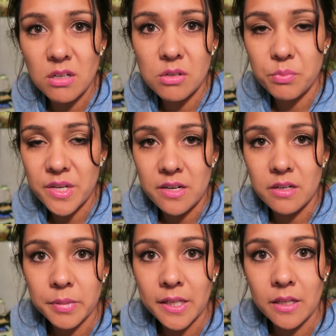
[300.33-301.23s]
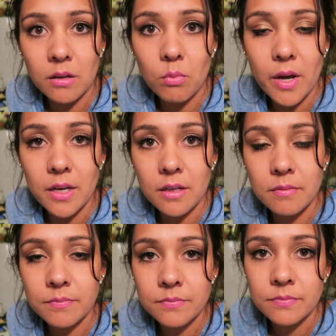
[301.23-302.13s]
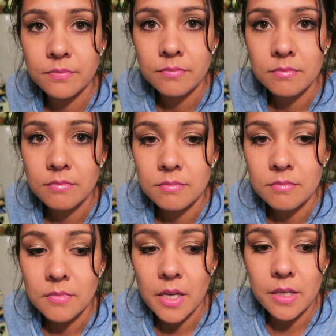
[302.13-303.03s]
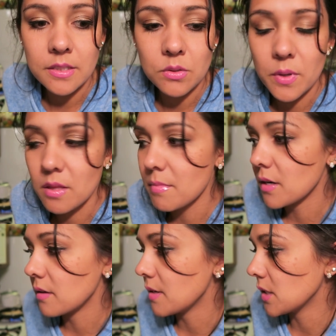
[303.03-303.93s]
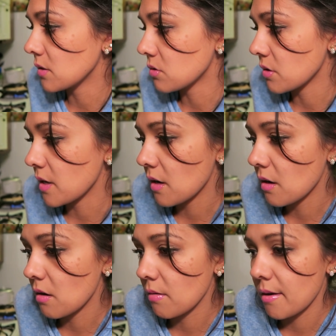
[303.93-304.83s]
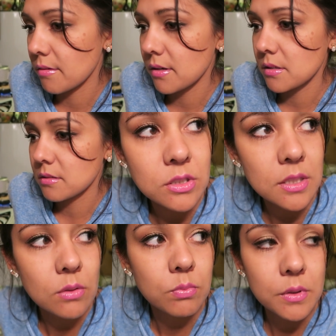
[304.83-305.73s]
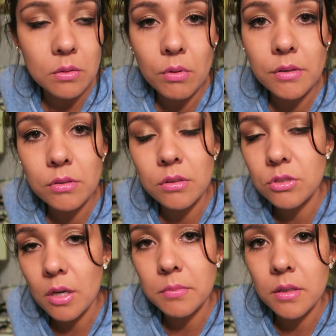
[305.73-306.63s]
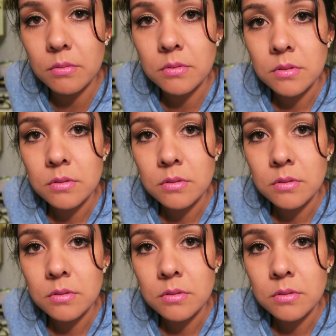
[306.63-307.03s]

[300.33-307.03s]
career planning a wedding. I guess that's why they made an industry around it. I just like really want to do a good job though.